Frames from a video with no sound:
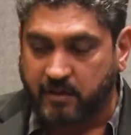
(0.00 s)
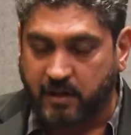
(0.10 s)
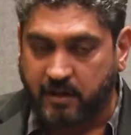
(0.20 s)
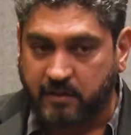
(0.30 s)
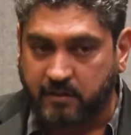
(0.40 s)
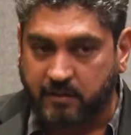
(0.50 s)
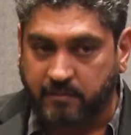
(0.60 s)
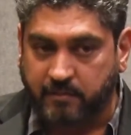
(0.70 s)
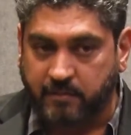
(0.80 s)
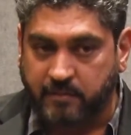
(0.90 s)
Uh,
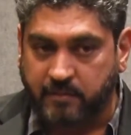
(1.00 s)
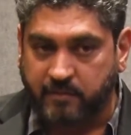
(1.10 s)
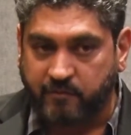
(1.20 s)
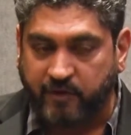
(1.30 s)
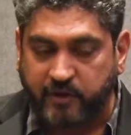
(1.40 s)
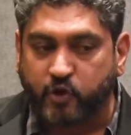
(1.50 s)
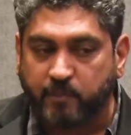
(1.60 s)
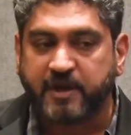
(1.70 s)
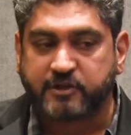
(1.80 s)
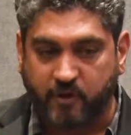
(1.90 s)
when you
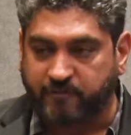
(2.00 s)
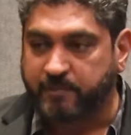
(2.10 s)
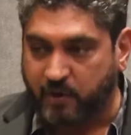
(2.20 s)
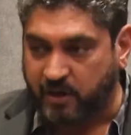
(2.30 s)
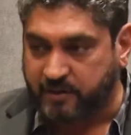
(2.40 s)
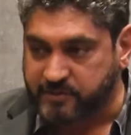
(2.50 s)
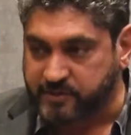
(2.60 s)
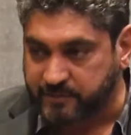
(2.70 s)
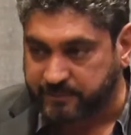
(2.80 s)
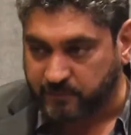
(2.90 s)
build software
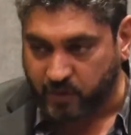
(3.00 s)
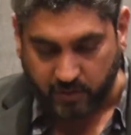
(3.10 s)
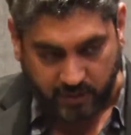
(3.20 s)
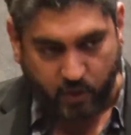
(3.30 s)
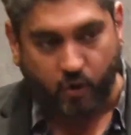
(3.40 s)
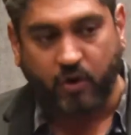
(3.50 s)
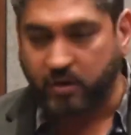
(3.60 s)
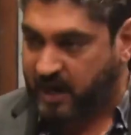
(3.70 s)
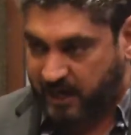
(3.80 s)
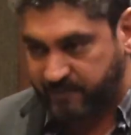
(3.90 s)
products
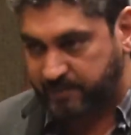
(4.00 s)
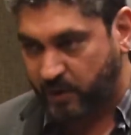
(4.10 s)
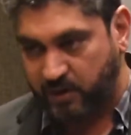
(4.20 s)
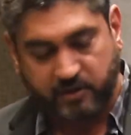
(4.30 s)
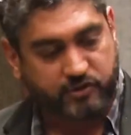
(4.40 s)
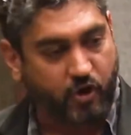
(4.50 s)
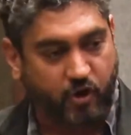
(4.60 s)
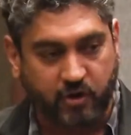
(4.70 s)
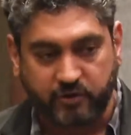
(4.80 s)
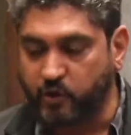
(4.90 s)
or hardware products
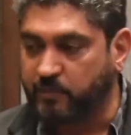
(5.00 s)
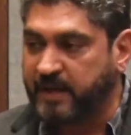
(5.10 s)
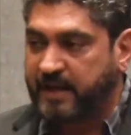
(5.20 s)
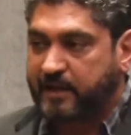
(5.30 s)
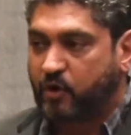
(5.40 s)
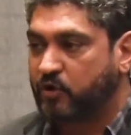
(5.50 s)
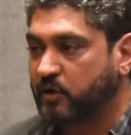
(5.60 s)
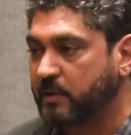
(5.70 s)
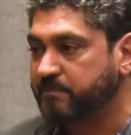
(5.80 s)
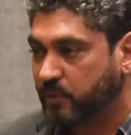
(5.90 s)
or you're building an auto
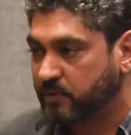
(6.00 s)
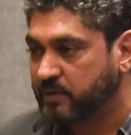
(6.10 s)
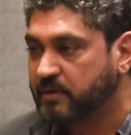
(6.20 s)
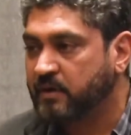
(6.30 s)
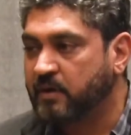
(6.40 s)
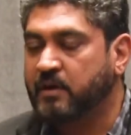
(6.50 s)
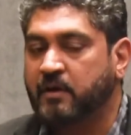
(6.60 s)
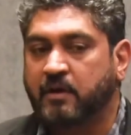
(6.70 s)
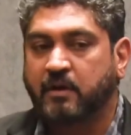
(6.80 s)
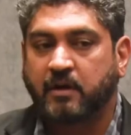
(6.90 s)
component,
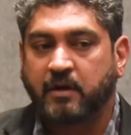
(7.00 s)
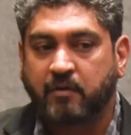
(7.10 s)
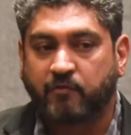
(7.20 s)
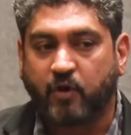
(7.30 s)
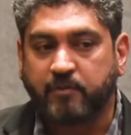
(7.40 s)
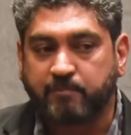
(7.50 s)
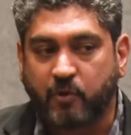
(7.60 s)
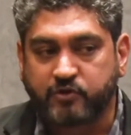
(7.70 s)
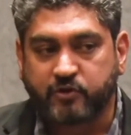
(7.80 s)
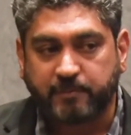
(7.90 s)
what
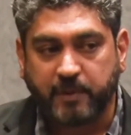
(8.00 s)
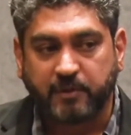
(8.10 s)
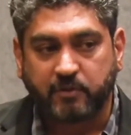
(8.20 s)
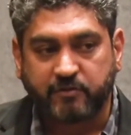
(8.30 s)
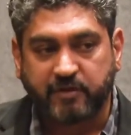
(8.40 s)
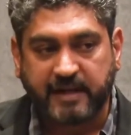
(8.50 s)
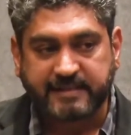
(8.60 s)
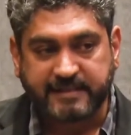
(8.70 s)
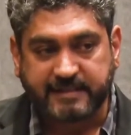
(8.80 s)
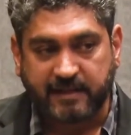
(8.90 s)
most of people don't
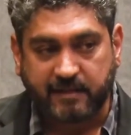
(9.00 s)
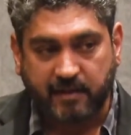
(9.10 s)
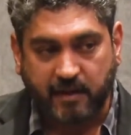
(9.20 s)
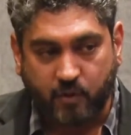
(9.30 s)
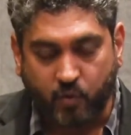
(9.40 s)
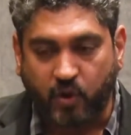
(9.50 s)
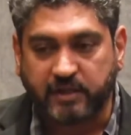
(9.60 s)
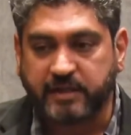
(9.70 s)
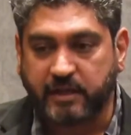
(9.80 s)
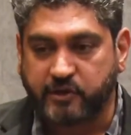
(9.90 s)
realize is that a
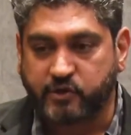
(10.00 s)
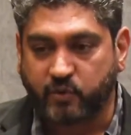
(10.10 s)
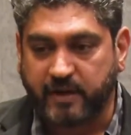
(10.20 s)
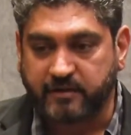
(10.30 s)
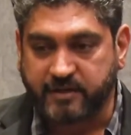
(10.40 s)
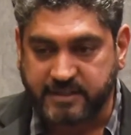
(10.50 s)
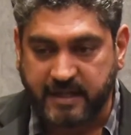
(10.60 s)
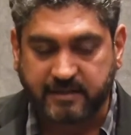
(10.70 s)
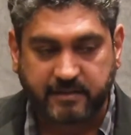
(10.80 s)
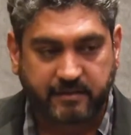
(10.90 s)
quality issue can
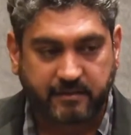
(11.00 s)
result